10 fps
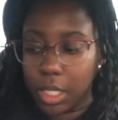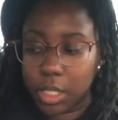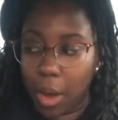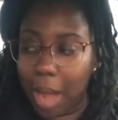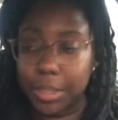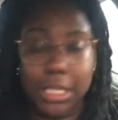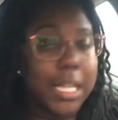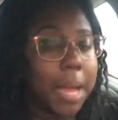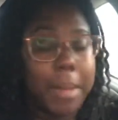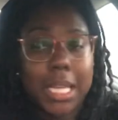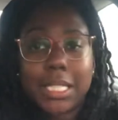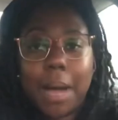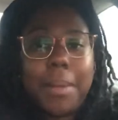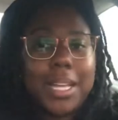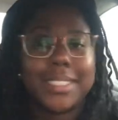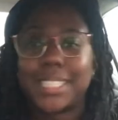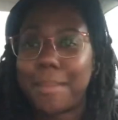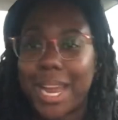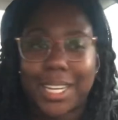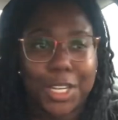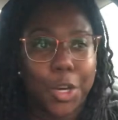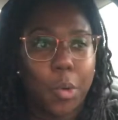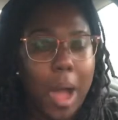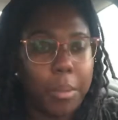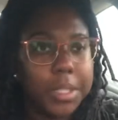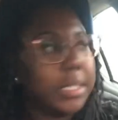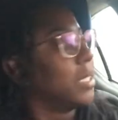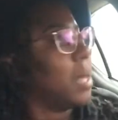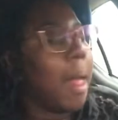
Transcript: so i was just like man some, somebody gonna know who i was